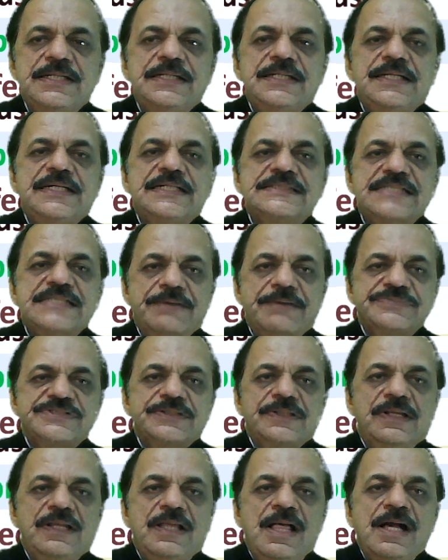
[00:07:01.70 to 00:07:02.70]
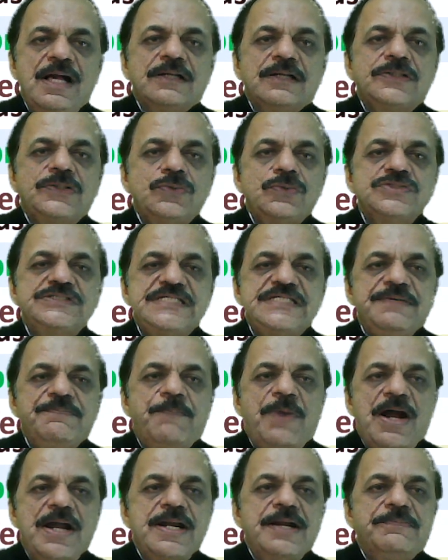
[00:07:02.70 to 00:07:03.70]
exams. QC,
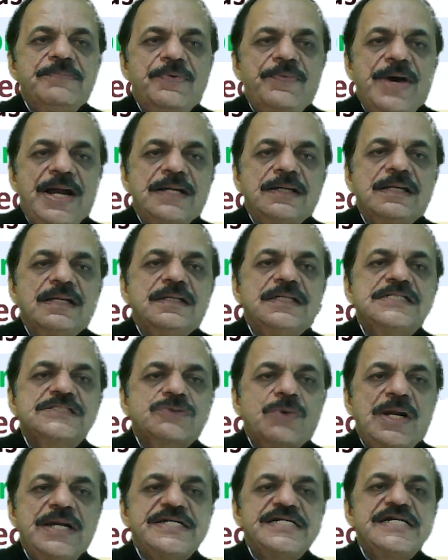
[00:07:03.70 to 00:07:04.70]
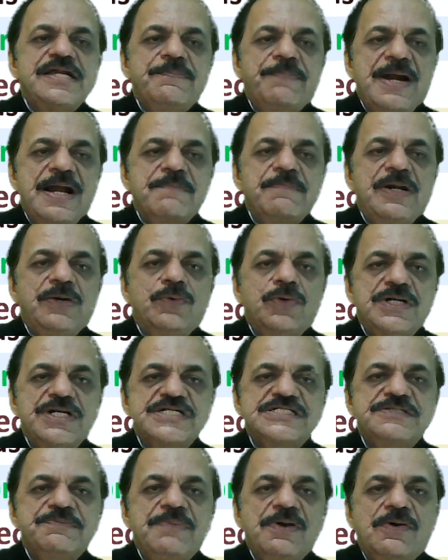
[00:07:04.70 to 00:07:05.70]
point number one, it's quality department
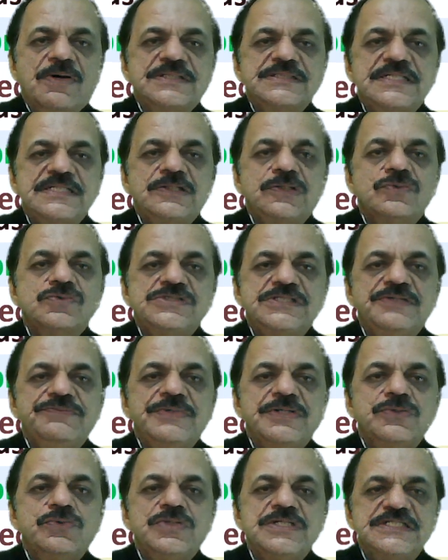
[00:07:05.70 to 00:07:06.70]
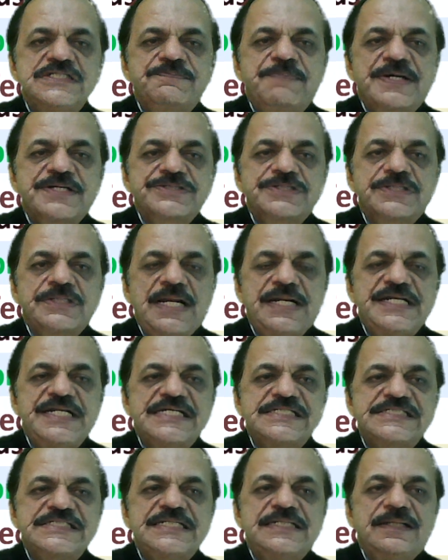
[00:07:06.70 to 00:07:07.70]
ownership because in QC we do inspection and
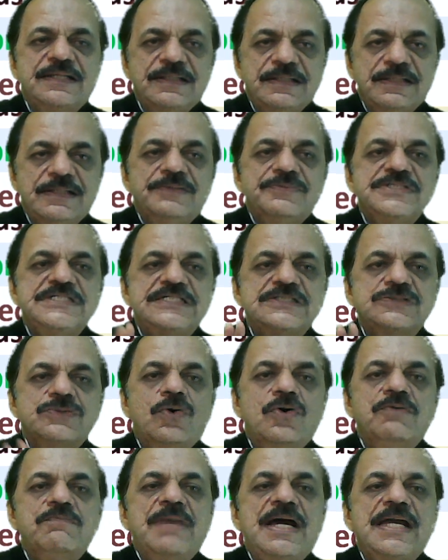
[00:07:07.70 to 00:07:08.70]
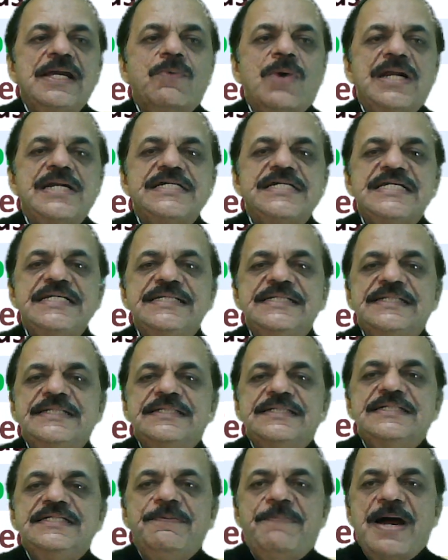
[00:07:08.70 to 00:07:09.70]
testing, which is owned by
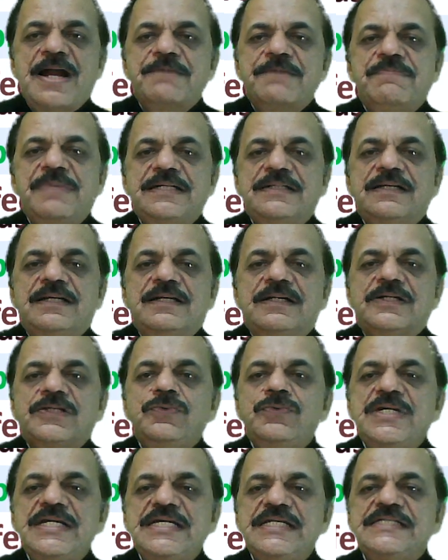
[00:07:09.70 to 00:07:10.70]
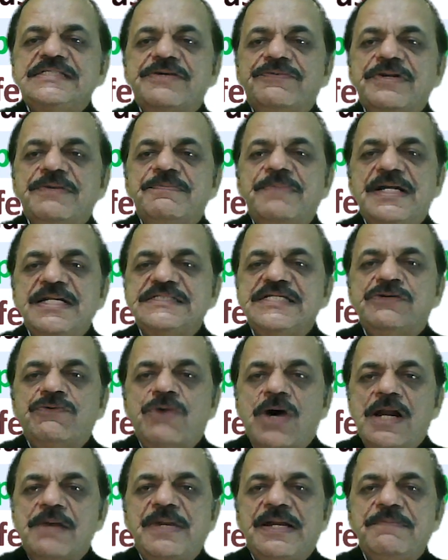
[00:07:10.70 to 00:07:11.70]
quality department. QA is everybody's
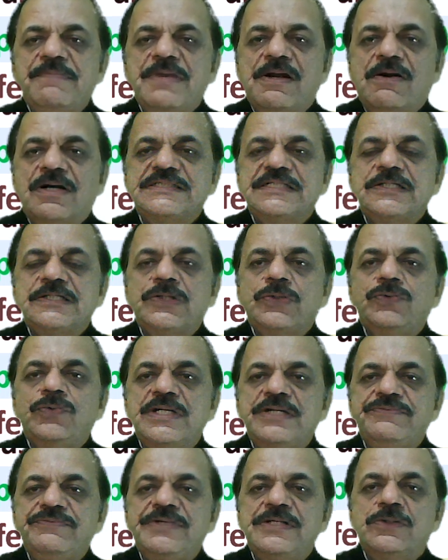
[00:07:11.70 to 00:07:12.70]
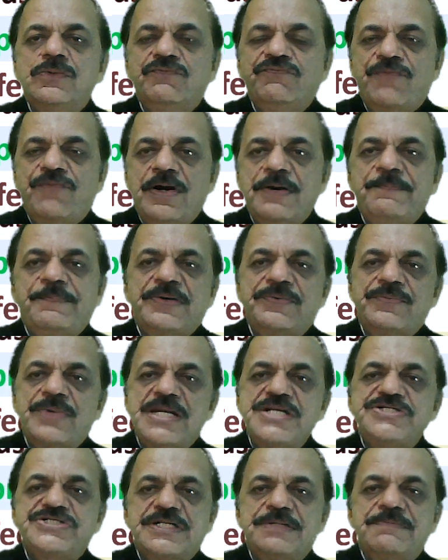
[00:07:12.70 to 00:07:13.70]
involvement because in QA we look for
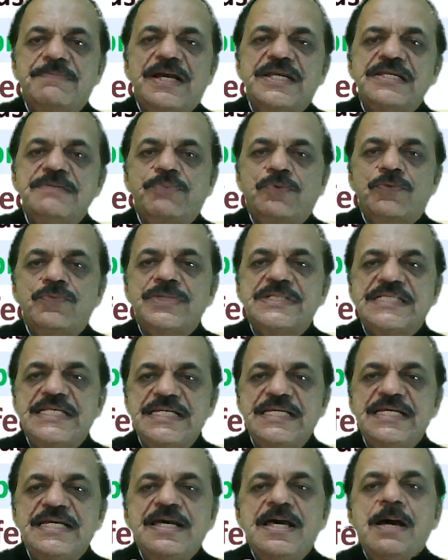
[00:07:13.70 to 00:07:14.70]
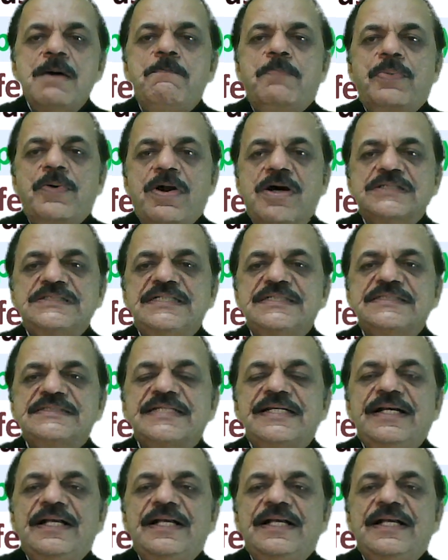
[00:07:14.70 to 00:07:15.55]
prevention by improving the process